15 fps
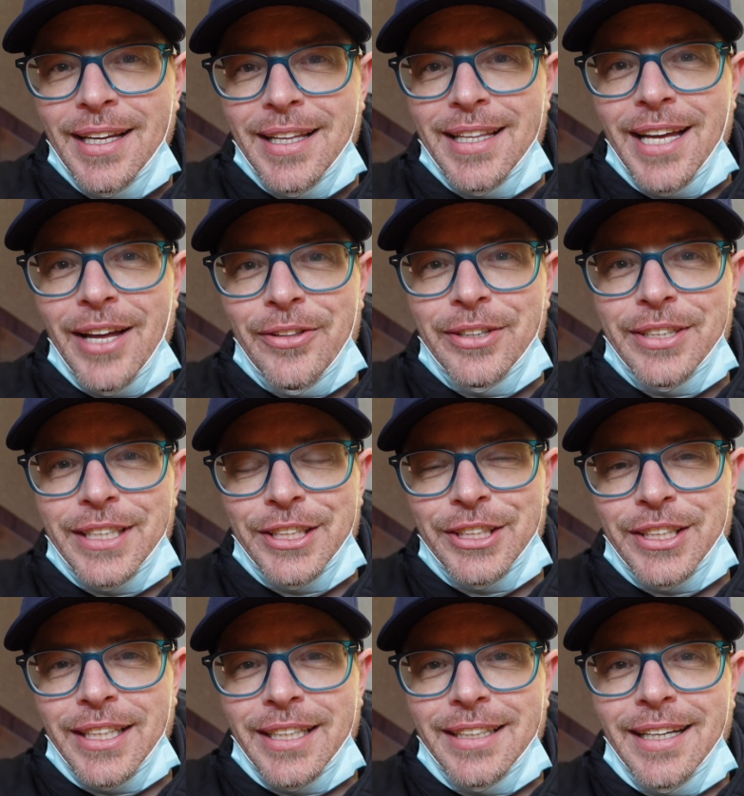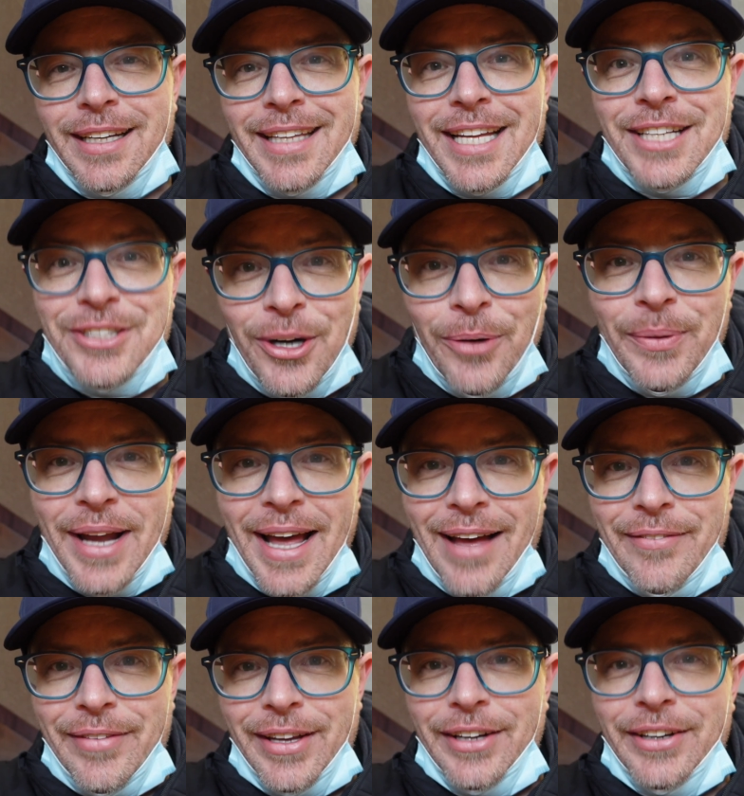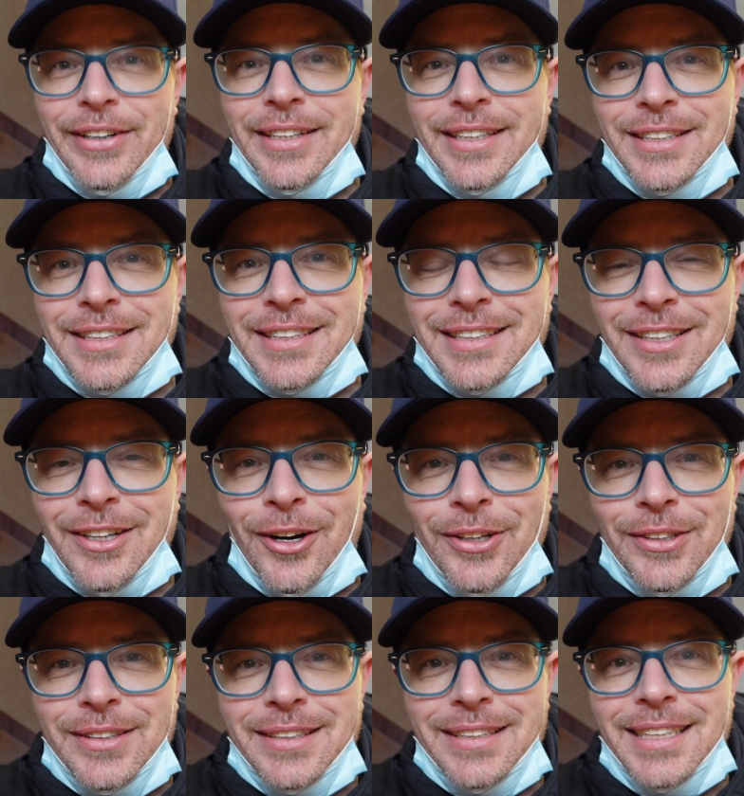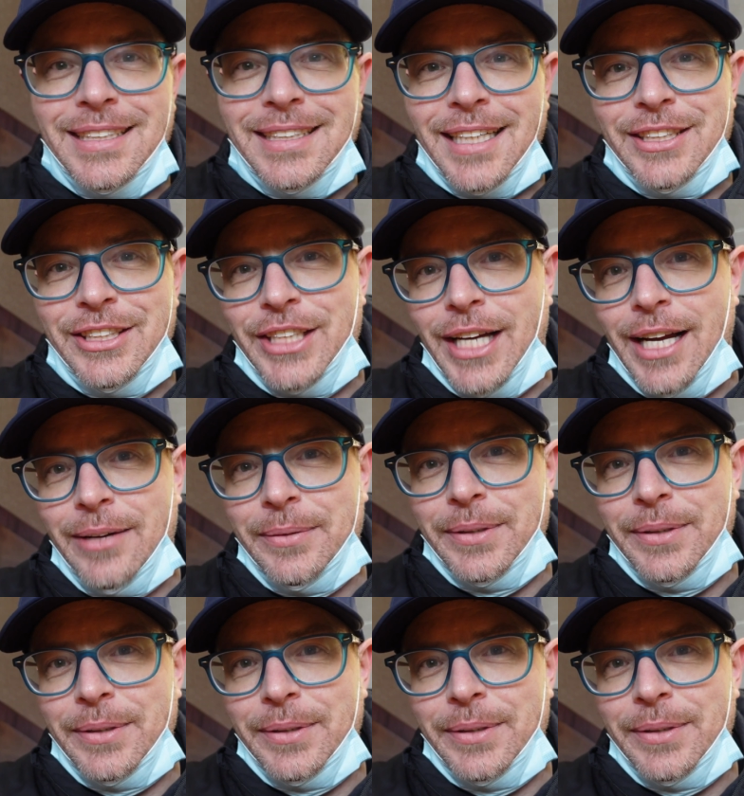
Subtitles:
The other dish that they don't have here is called Disanxian,